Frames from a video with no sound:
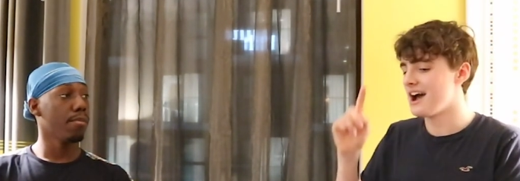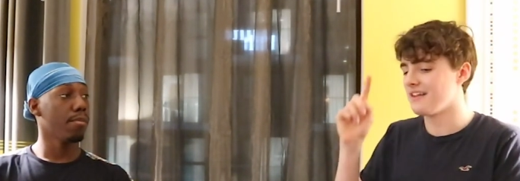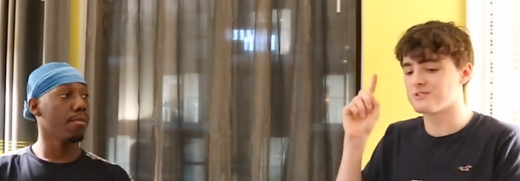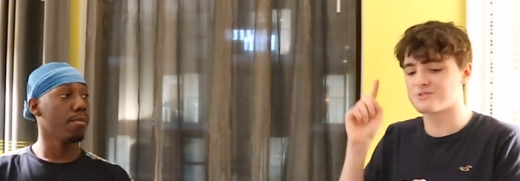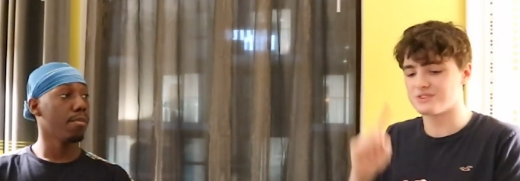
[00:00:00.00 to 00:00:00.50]

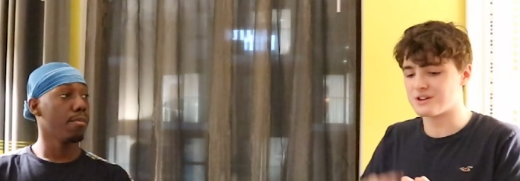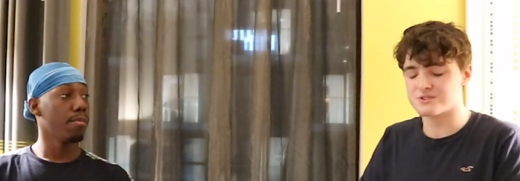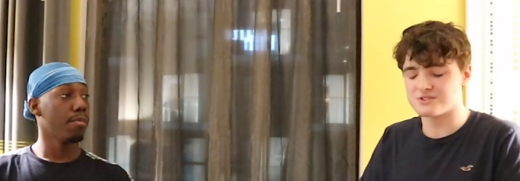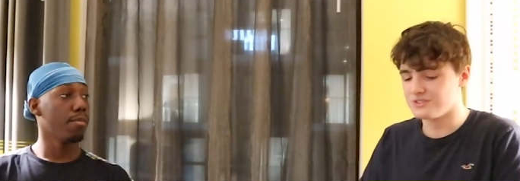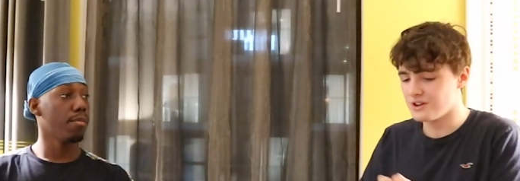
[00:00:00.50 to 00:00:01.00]
Speaker 1: And there there
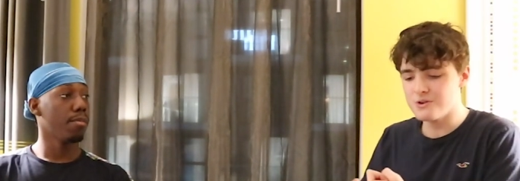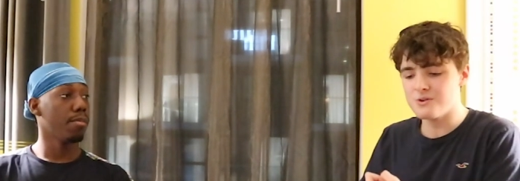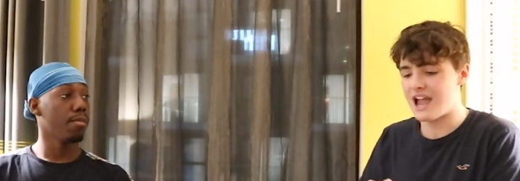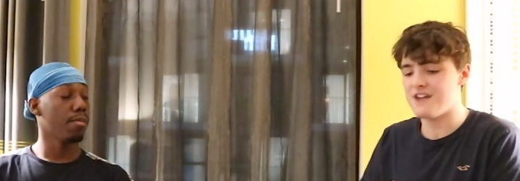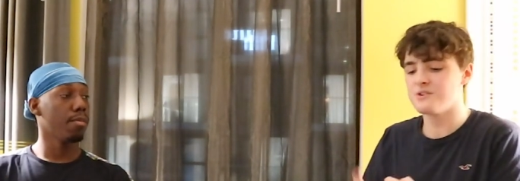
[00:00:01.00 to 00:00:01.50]
is
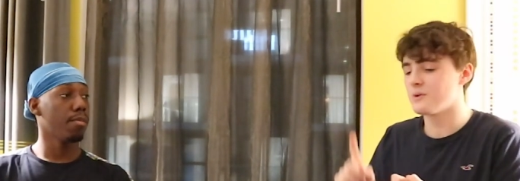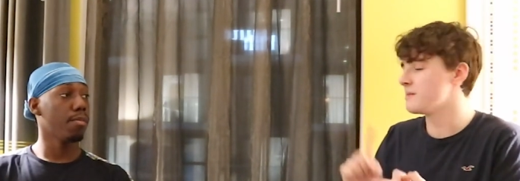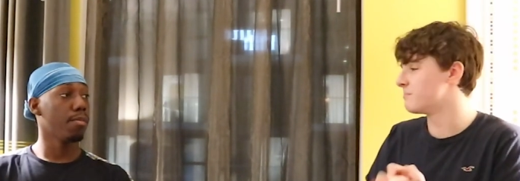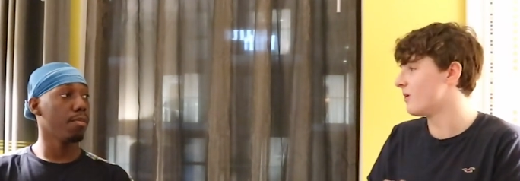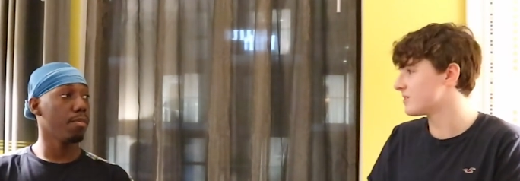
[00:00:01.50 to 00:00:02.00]
no
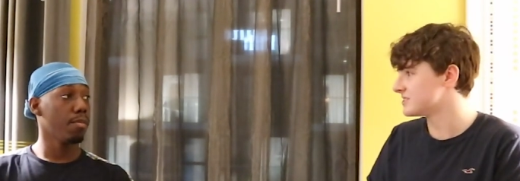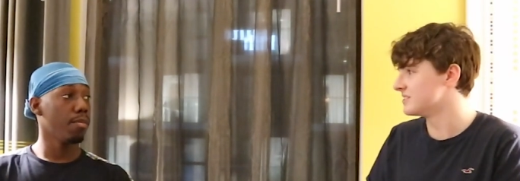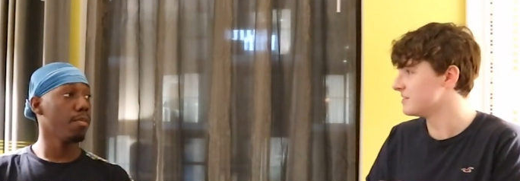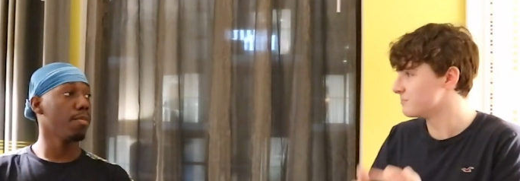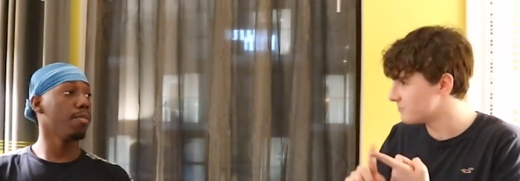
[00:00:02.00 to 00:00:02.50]
heavyweight
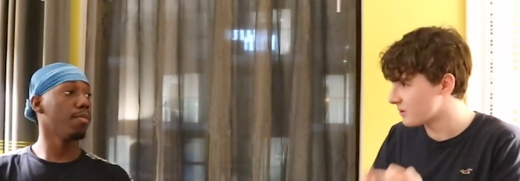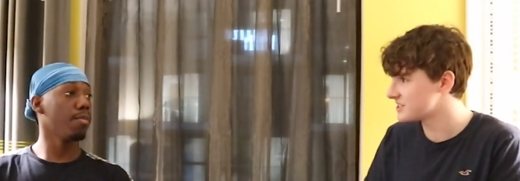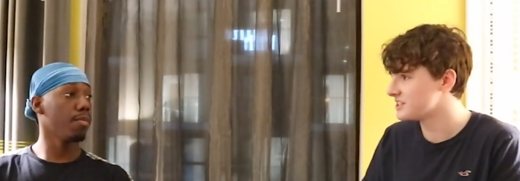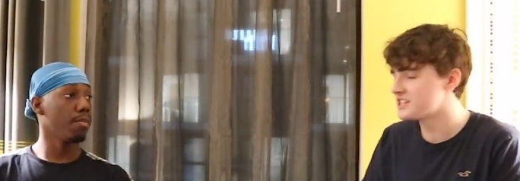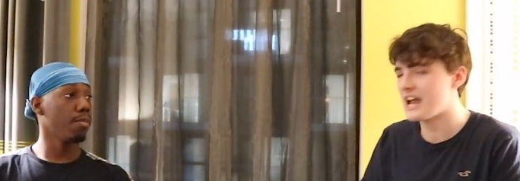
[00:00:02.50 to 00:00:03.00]
boxing
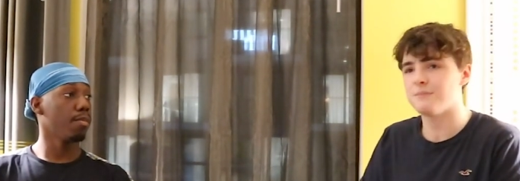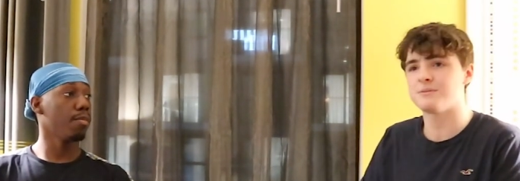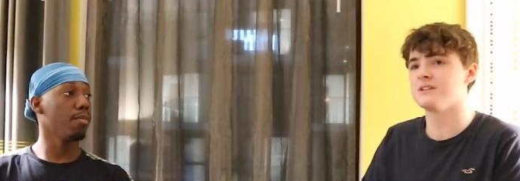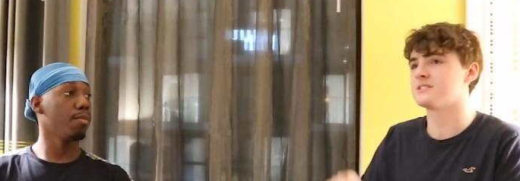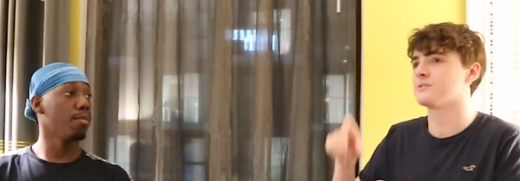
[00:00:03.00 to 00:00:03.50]
boxing
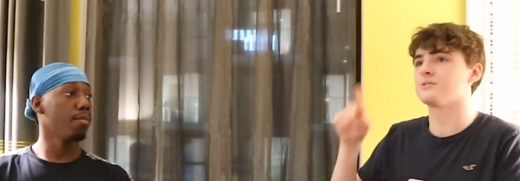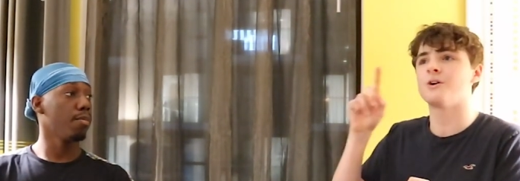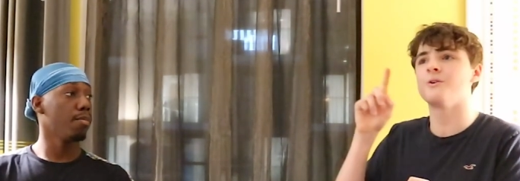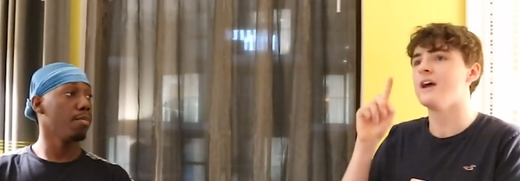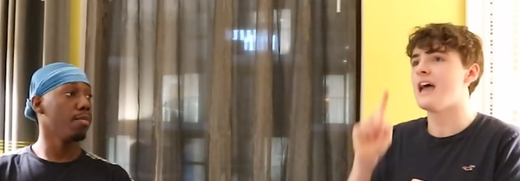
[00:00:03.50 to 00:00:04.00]
champions. There are
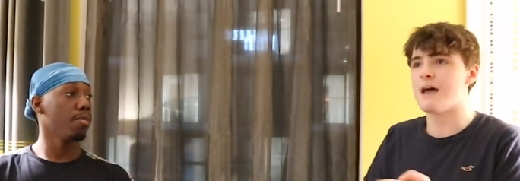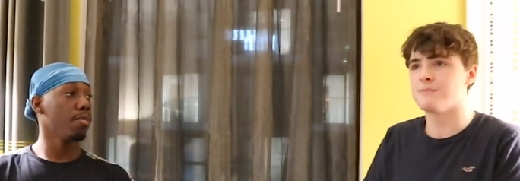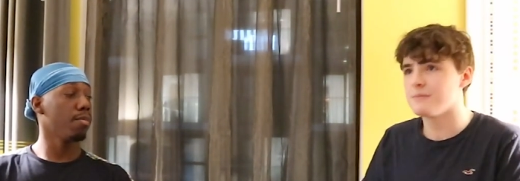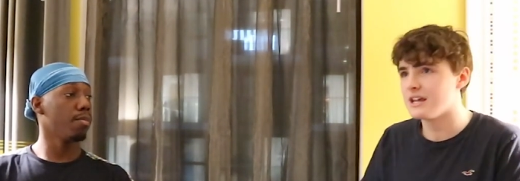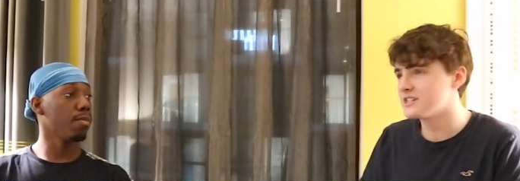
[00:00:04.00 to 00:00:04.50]
no
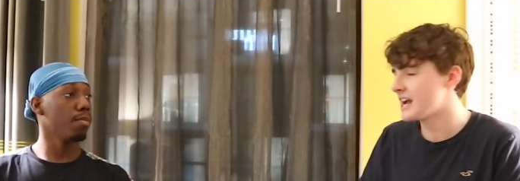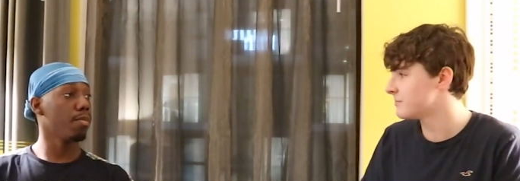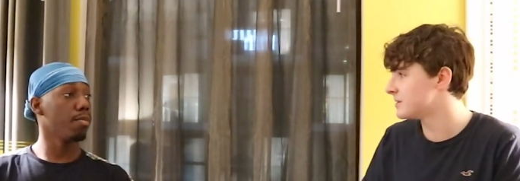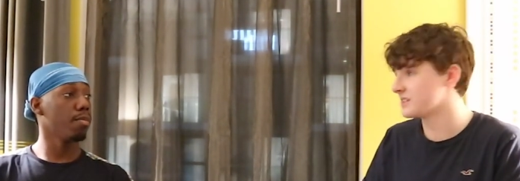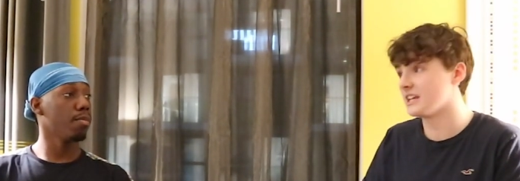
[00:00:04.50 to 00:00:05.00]
MMA
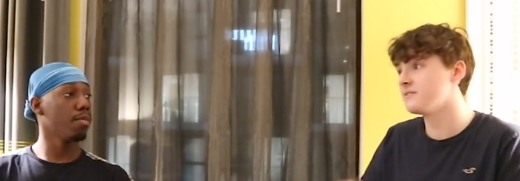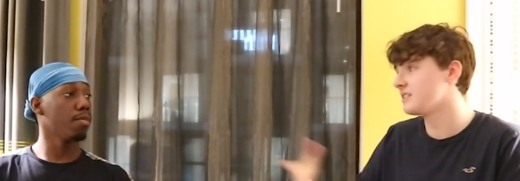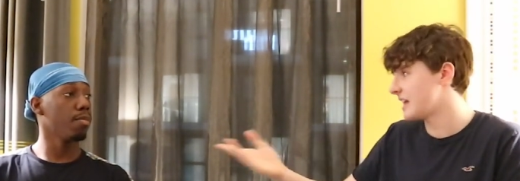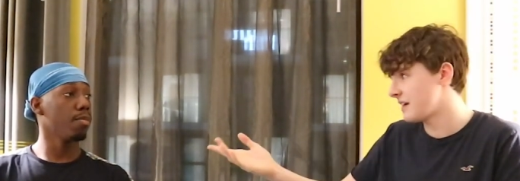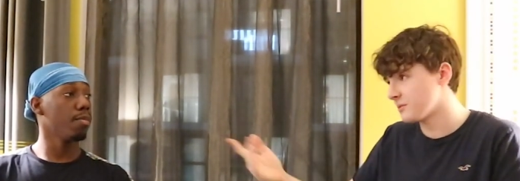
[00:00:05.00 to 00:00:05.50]
champions like
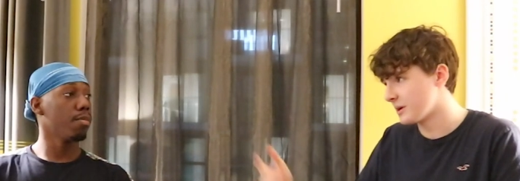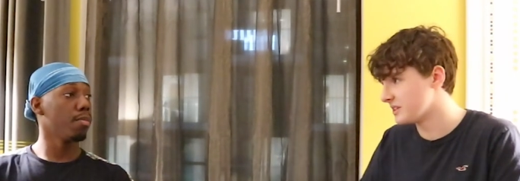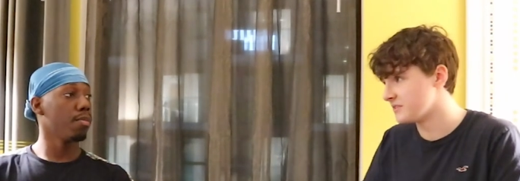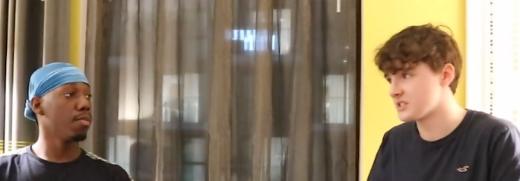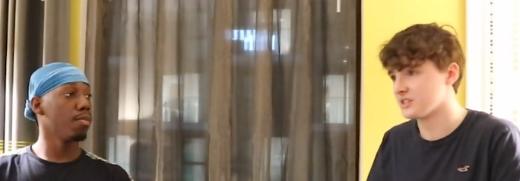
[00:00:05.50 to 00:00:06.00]
even in the
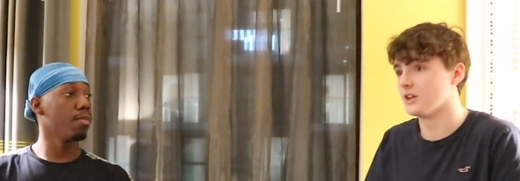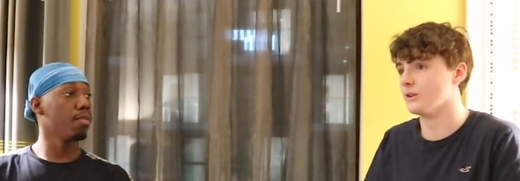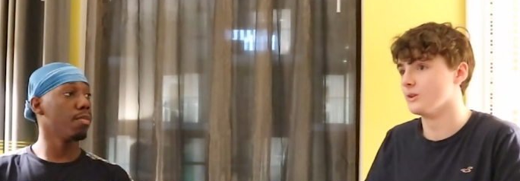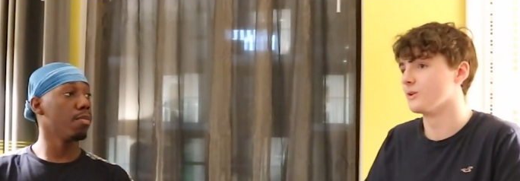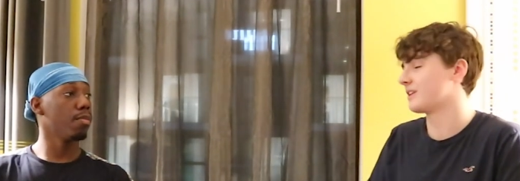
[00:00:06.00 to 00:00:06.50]
heavyweight division
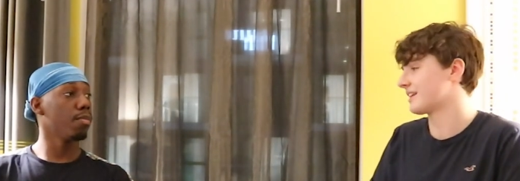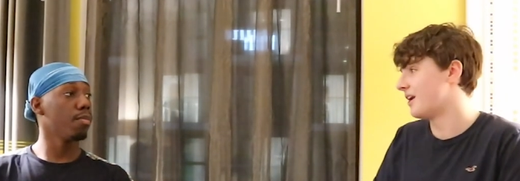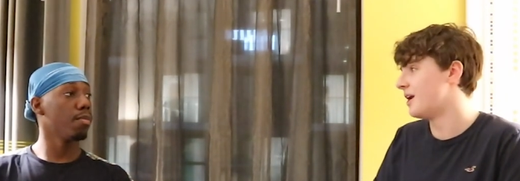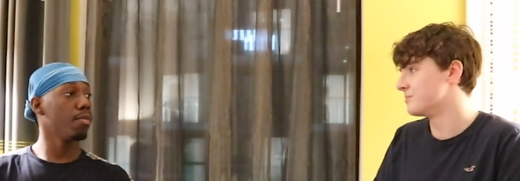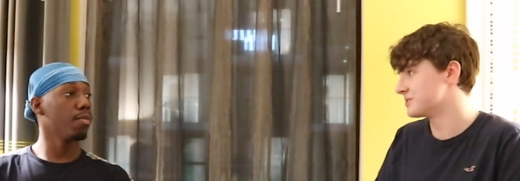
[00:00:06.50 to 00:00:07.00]
that look like
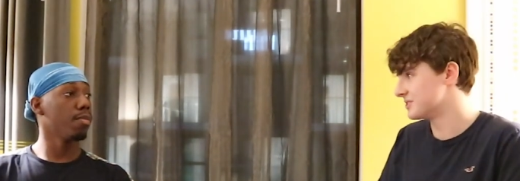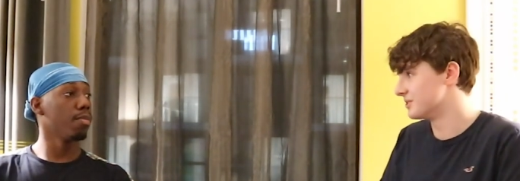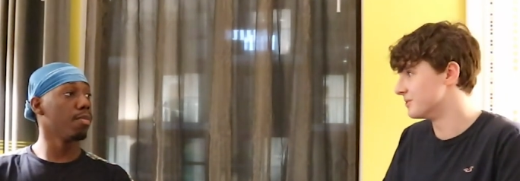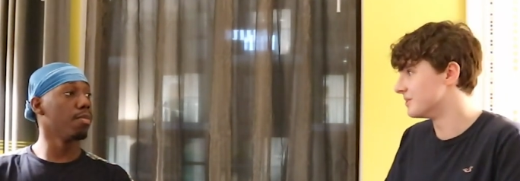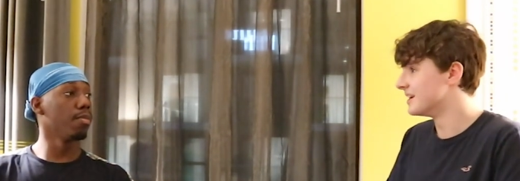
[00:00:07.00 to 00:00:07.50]
Armz
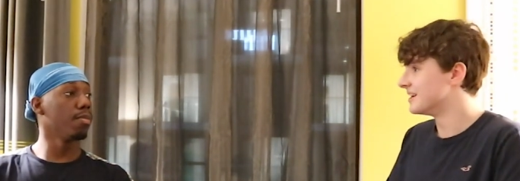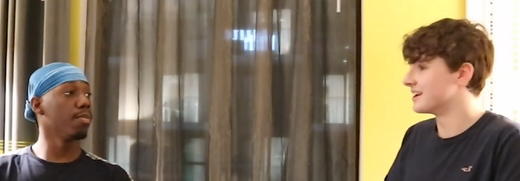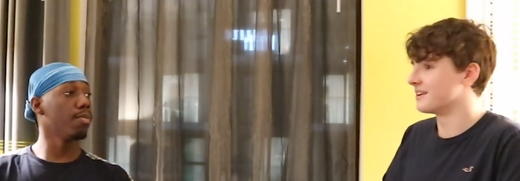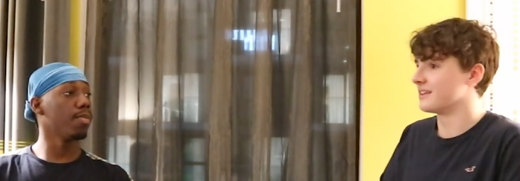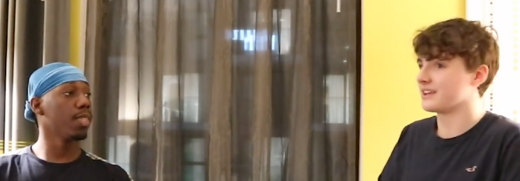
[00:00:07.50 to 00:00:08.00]
do. Mm -hmm.
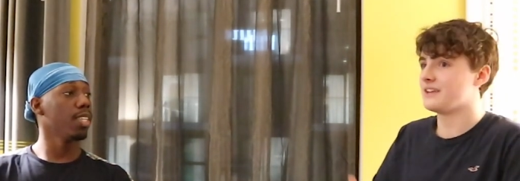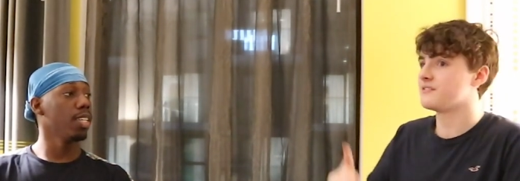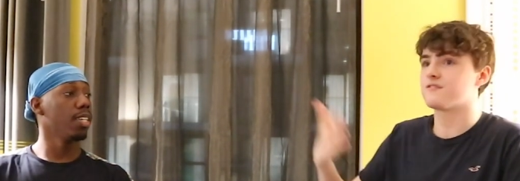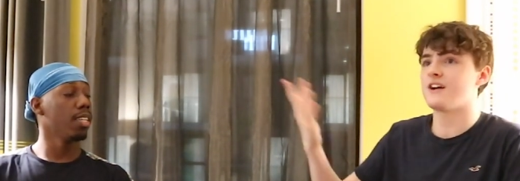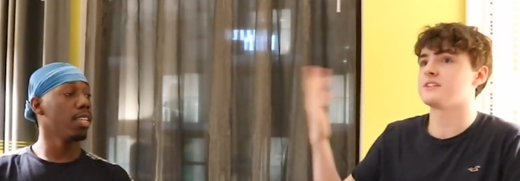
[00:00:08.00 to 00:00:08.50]
You know, like
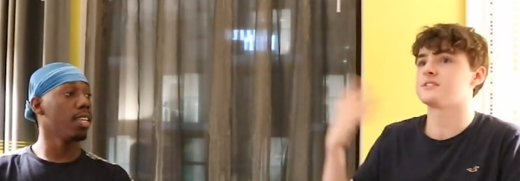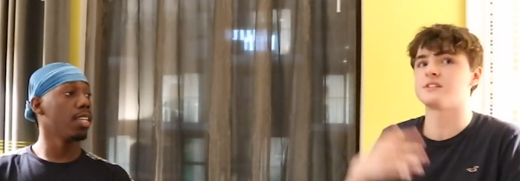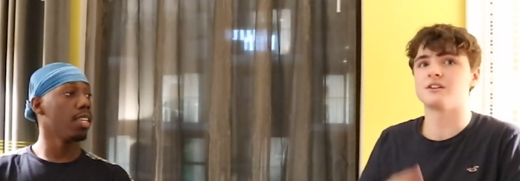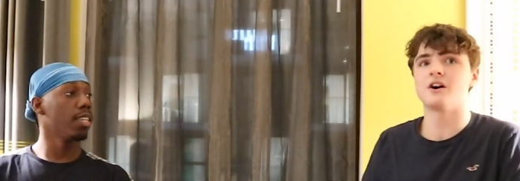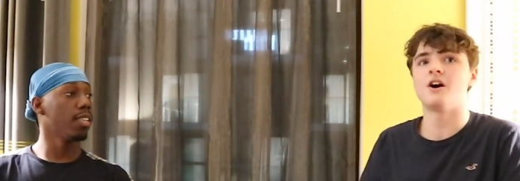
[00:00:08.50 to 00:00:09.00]
even Francis
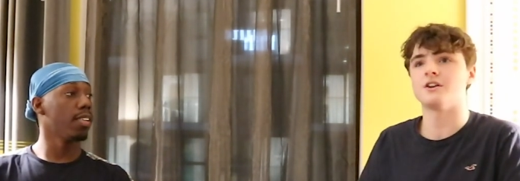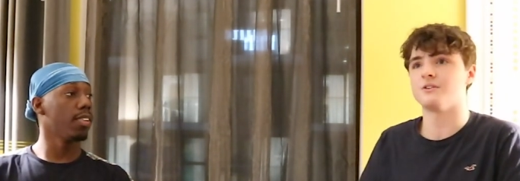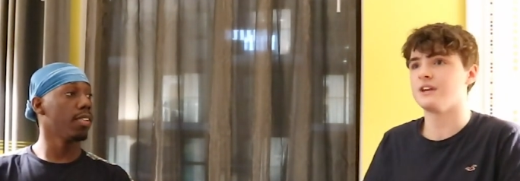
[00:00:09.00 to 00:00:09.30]
Ngannou.